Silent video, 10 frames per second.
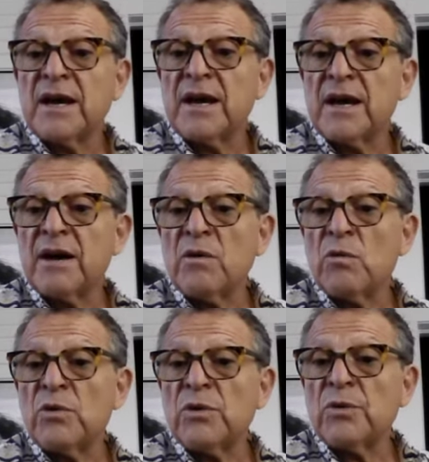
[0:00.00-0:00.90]

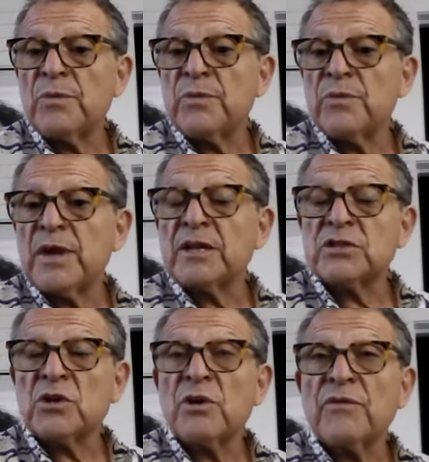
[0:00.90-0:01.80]
And
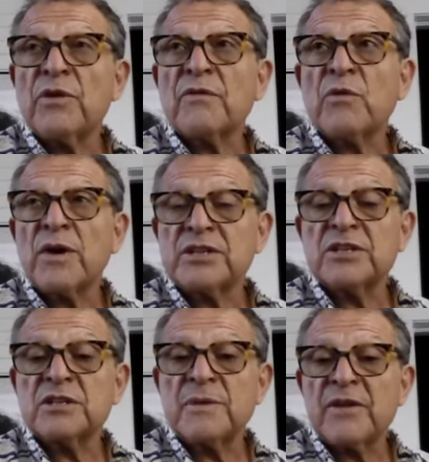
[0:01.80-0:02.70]
so if you have
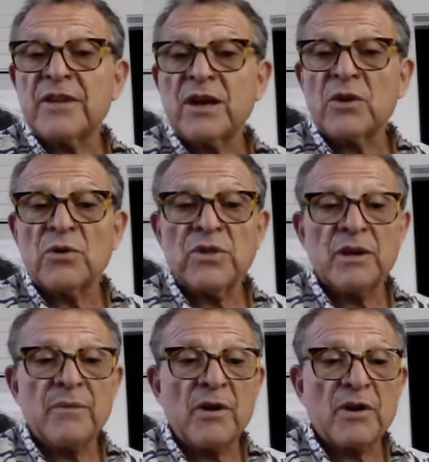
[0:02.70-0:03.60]
questions about that, go to
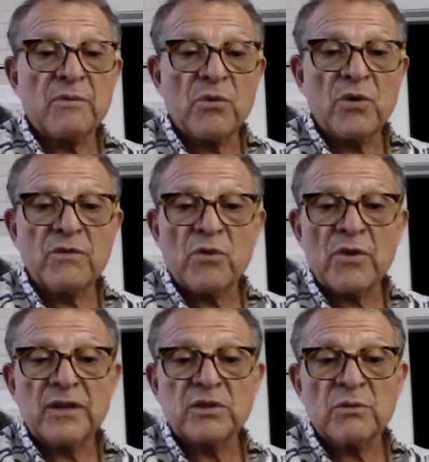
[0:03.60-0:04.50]
the American Board of
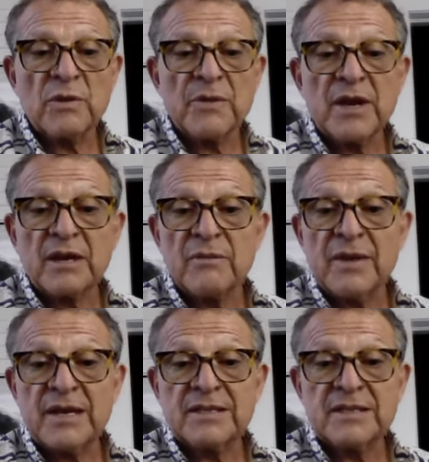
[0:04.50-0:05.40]
Oriental Reproductive
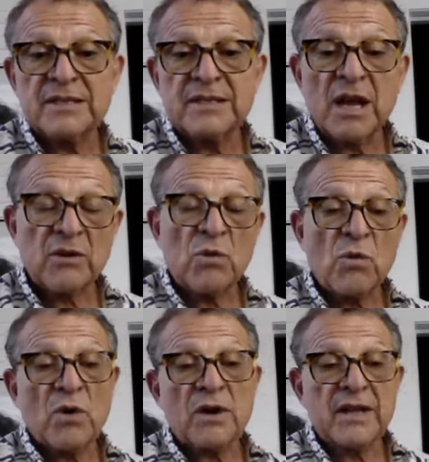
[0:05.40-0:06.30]

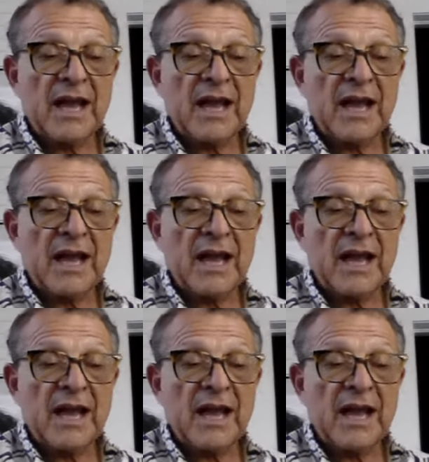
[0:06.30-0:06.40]
Medicine.org,